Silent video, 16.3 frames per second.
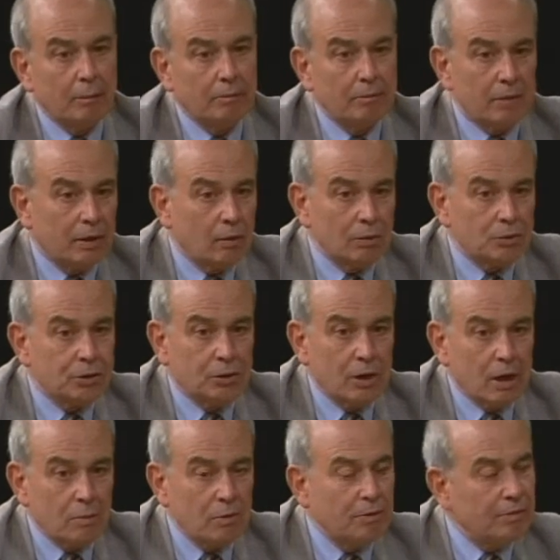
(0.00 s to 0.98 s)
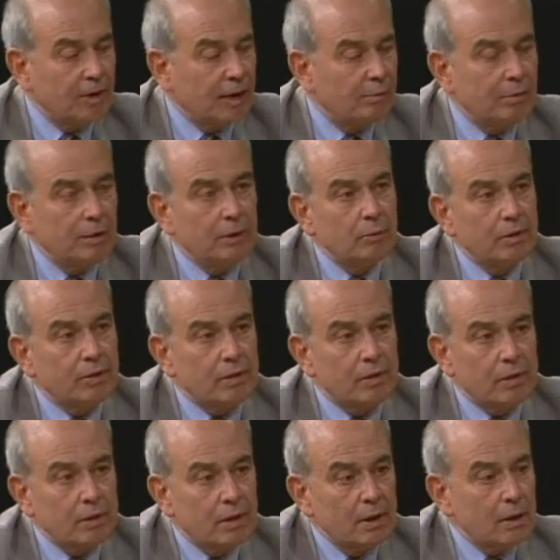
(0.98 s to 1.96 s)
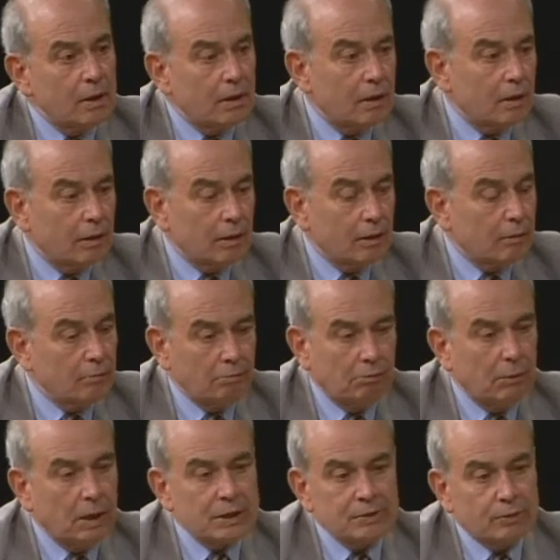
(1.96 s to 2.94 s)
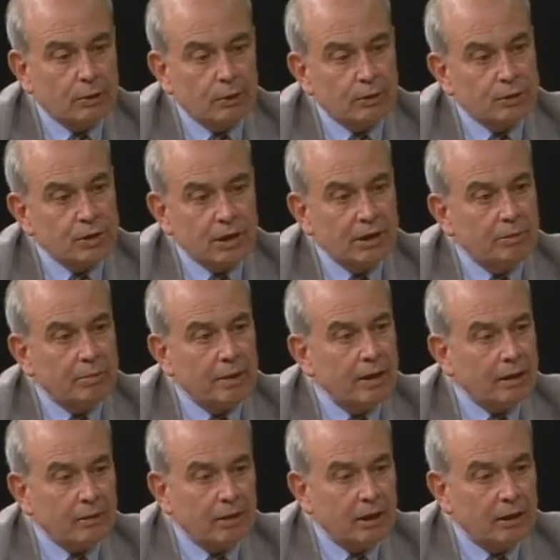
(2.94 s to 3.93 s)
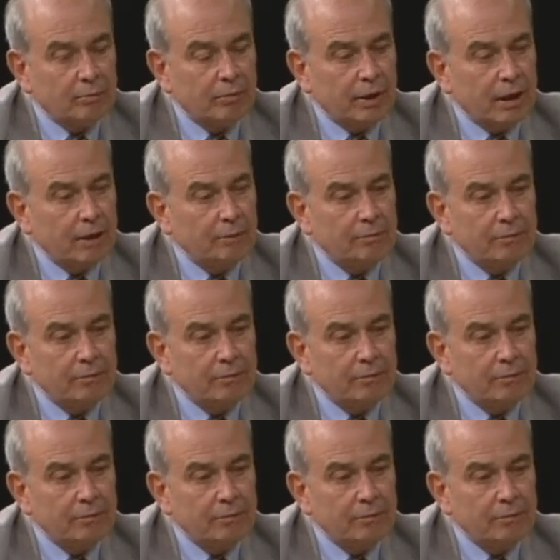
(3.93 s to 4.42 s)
I'm an old Chautauqua family with a lots of clergy in the background, but